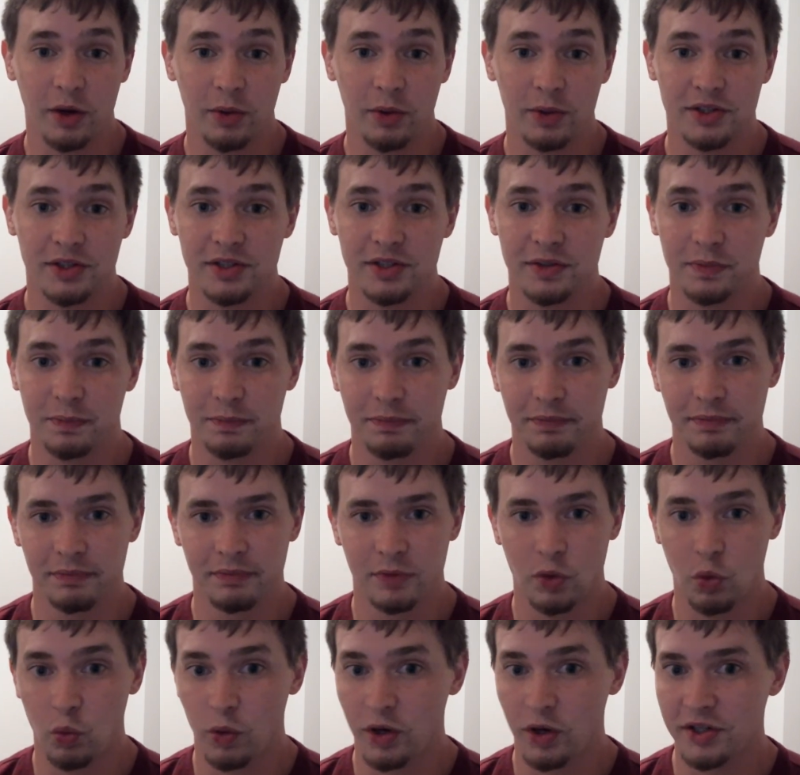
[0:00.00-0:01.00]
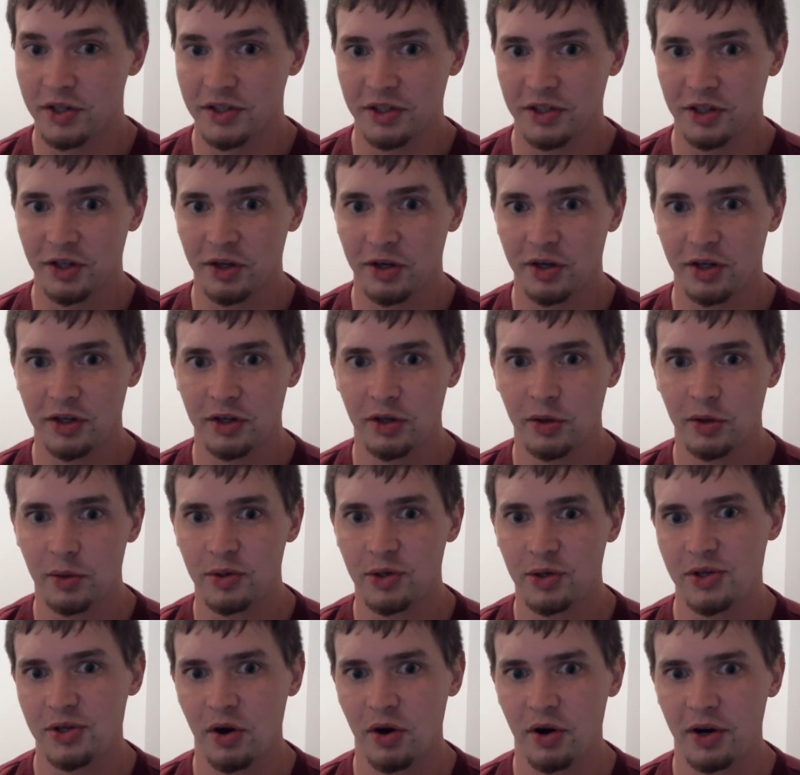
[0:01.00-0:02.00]
which is the worst thing you can do when
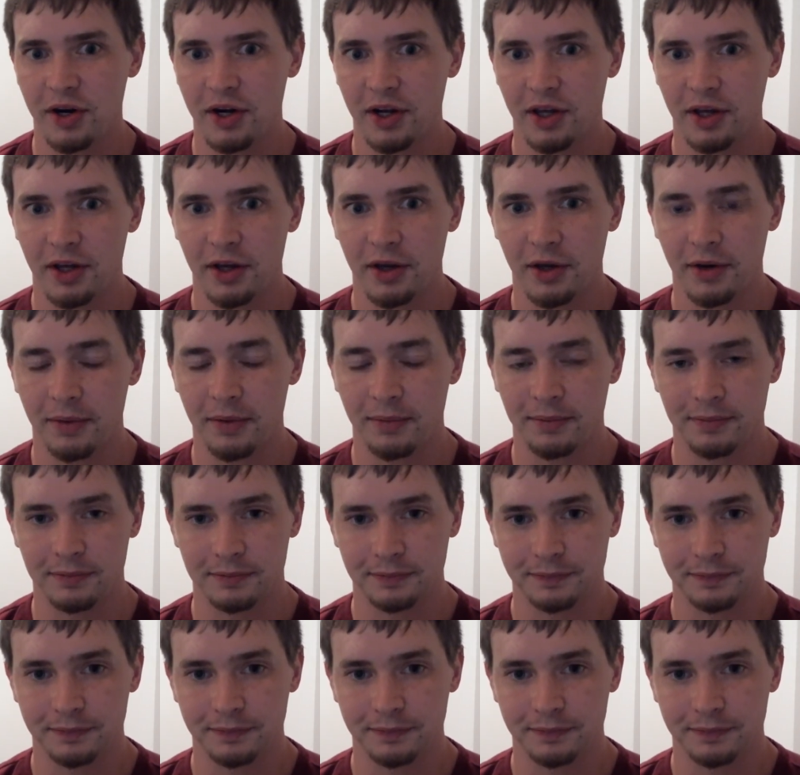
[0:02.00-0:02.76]
you start getting hit.